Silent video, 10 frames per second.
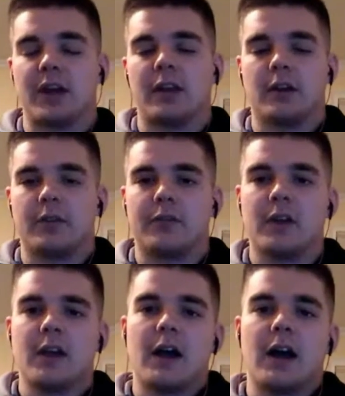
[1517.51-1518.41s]
A
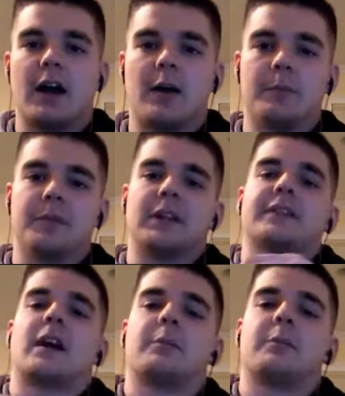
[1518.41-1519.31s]
lot of times it just
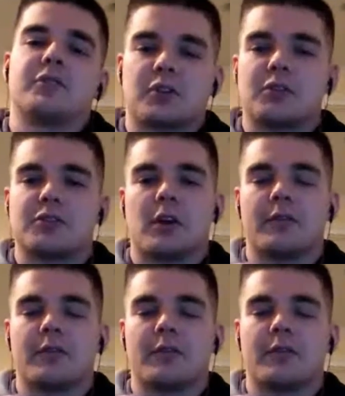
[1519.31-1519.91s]
starts off like